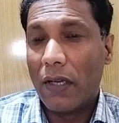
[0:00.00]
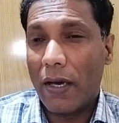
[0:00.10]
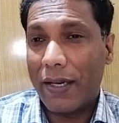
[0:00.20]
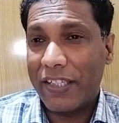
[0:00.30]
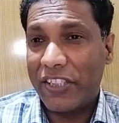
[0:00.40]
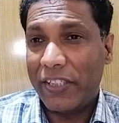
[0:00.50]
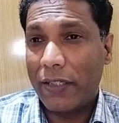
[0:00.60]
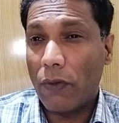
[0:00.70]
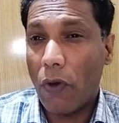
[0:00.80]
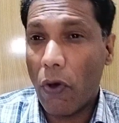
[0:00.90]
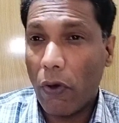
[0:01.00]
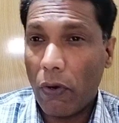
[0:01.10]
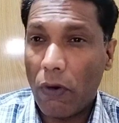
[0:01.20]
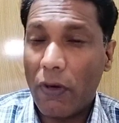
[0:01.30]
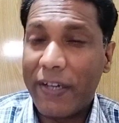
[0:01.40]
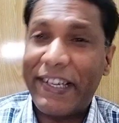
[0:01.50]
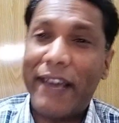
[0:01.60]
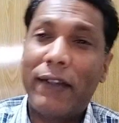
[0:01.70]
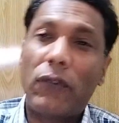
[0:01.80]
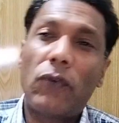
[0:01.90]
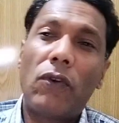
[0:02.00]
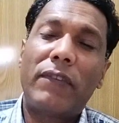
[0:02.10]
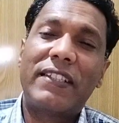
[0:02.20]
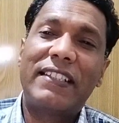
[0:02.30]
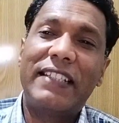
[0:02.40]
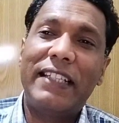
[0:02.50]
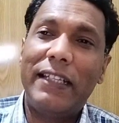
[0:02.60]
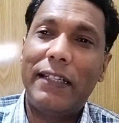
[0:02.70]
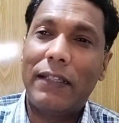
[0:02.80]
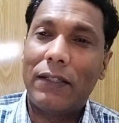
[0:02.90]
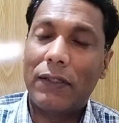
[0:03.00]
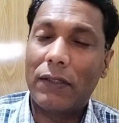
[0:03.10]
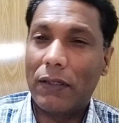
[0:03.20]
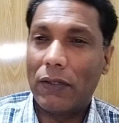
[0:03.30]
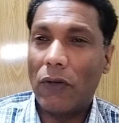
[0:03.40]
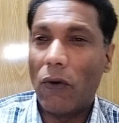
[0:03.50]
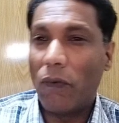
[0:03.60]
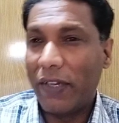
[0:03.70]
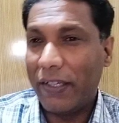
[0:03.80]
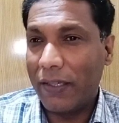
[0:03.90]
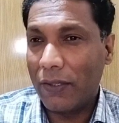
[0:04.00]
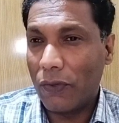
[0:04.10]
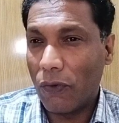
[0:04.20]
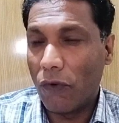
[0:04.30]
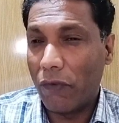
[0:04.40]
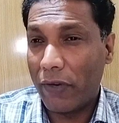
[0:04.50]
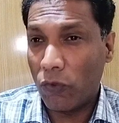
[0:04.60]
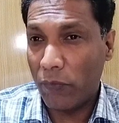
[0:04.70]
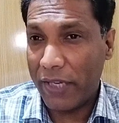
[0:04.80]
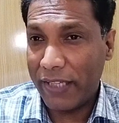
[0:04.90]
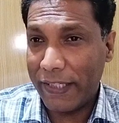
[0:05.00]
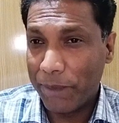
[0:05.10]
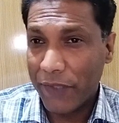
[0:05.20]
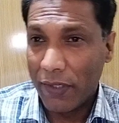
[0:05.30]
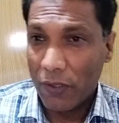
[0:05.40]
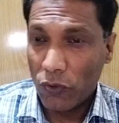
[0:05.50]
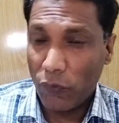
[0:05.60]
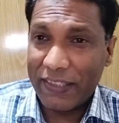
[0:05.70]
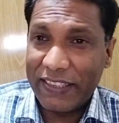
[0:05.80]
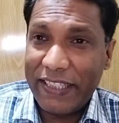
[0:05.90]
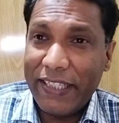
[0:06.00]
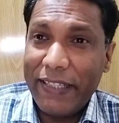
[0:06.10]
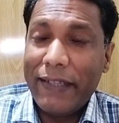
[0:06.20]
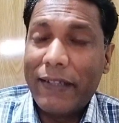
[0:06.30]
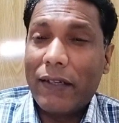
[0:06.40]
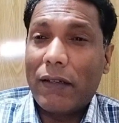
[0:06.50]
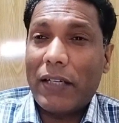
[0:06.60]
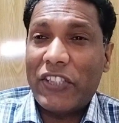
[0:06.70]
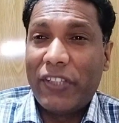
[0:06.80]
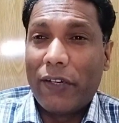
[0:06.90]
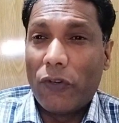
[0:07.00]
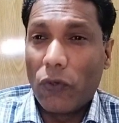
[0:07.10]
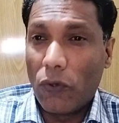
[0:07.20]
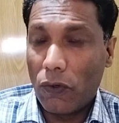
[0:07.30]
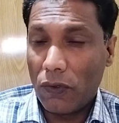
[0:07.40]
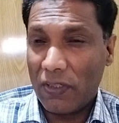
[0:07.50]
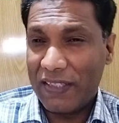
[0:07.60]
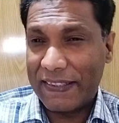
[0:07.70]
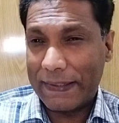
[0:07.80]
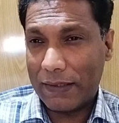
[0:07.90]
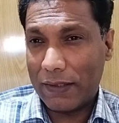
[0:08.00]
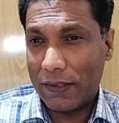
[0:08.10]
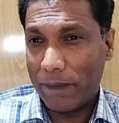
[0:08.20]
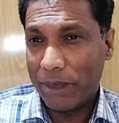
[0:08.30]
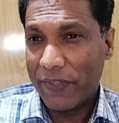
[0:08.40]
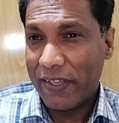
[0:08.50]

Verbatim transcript: A Russian Orlan ten drone was seen uh, hovering over Romania. So we are seeing Russian drones uh,